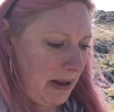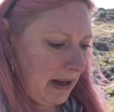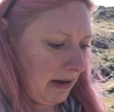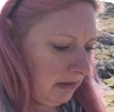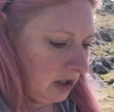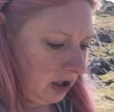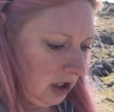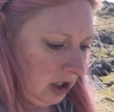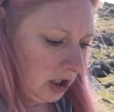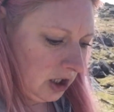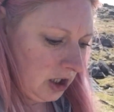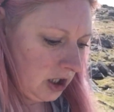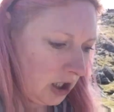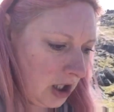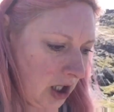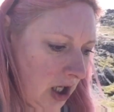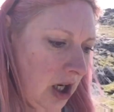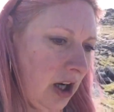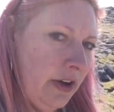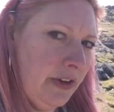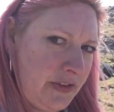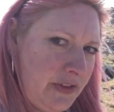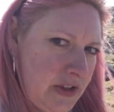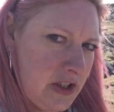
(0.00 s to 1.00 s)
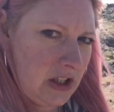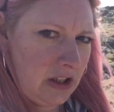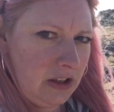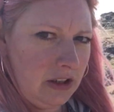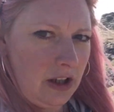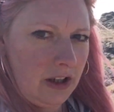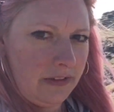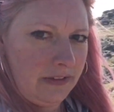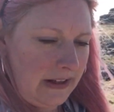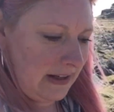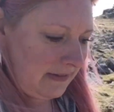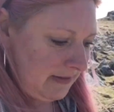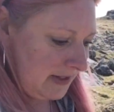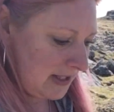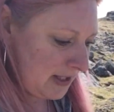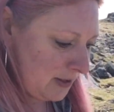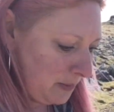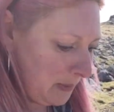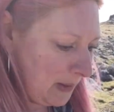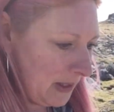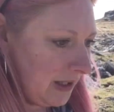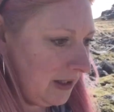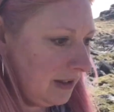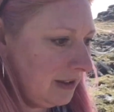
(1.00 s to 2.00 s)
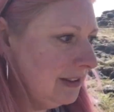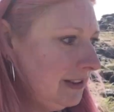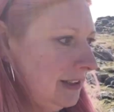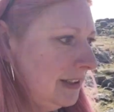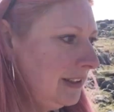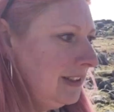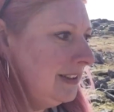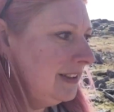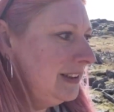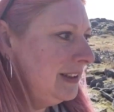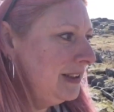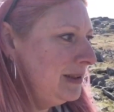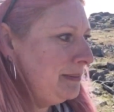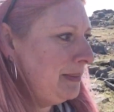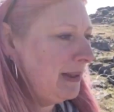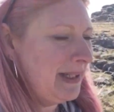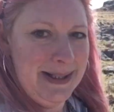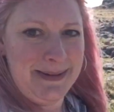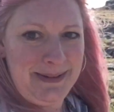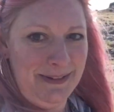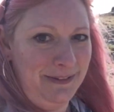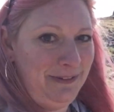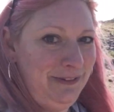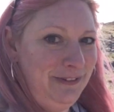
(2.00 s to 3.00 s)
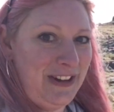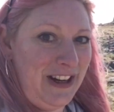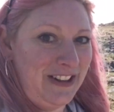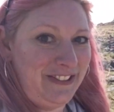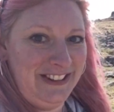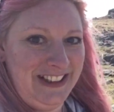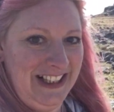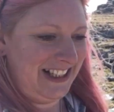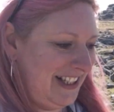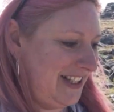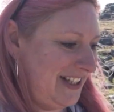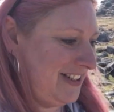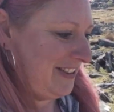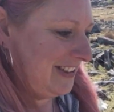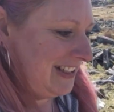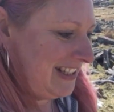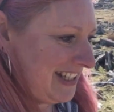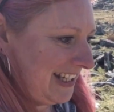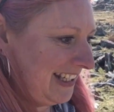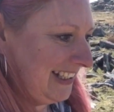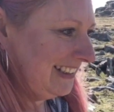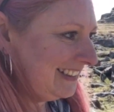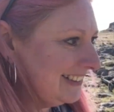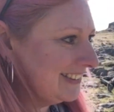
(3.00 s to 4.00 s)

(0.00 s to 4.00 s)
out after I've announced the winner, but it's been very exciting.